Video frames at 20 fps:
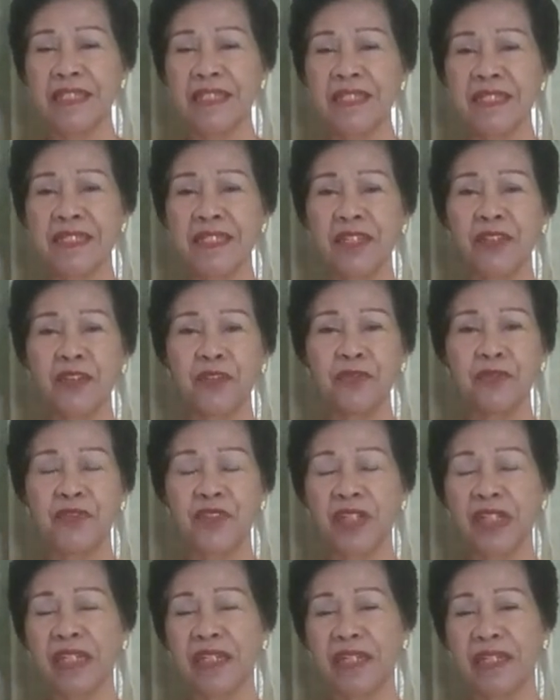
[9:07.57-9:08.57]
instead of
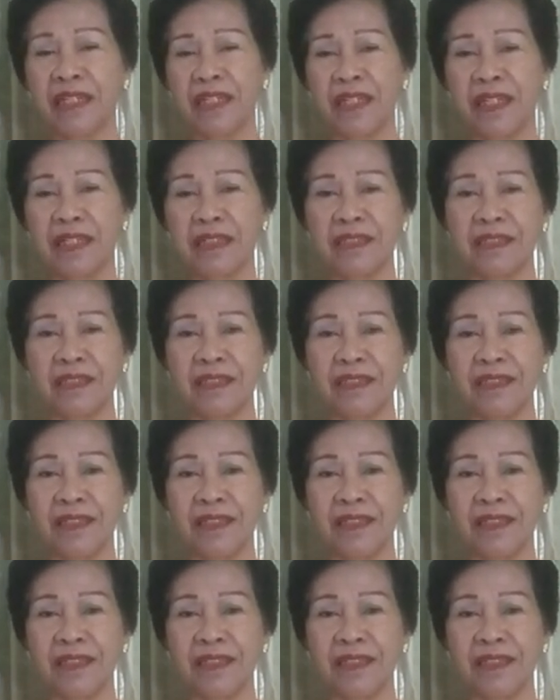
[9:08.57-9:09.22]
drinking it,